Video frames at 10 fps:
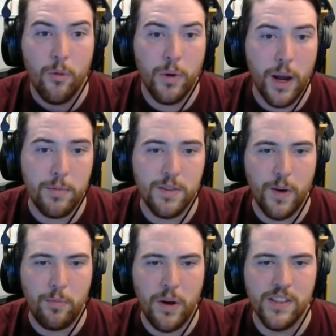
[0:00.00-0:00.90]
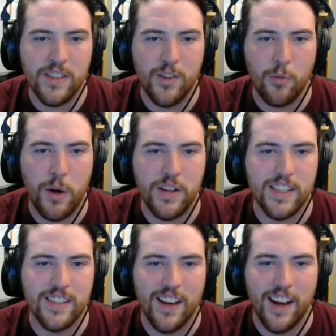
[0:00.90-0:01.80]
What happens if I punch the no
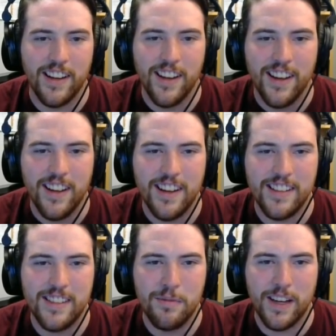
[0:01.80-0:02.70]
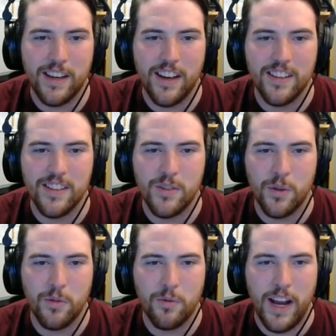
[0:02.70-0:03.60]
punching side? That seems like the
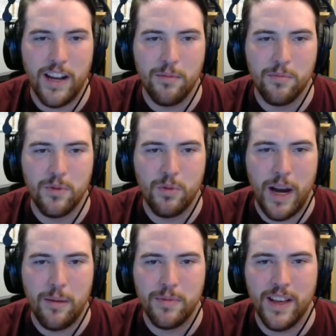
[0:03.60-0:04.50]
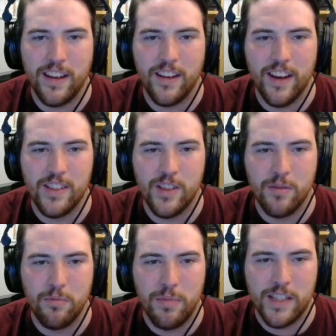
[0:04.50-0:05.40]
sort of random crap that I
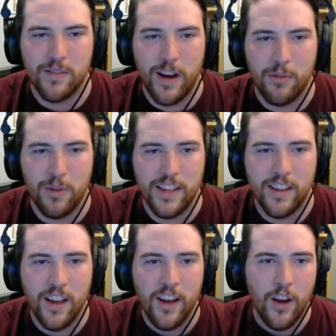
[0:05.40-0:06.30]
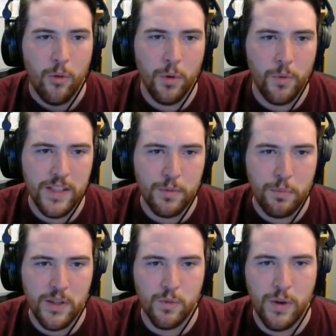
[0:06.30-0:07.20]
should mess around with. What if I just
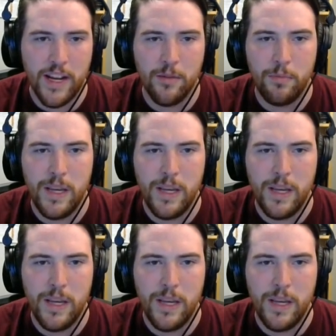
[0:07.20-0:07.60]
punch random